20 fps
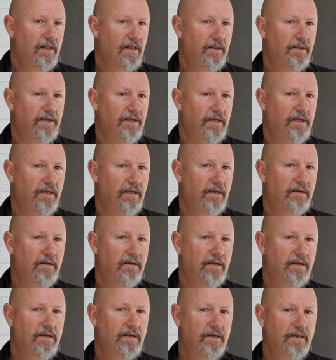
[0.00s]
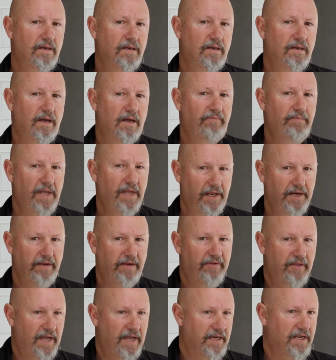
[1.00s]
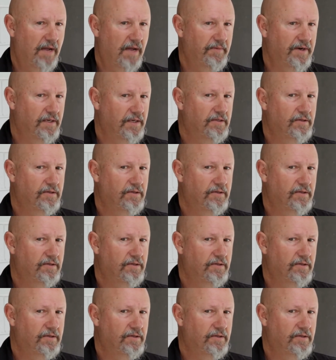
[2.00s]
The ability for that company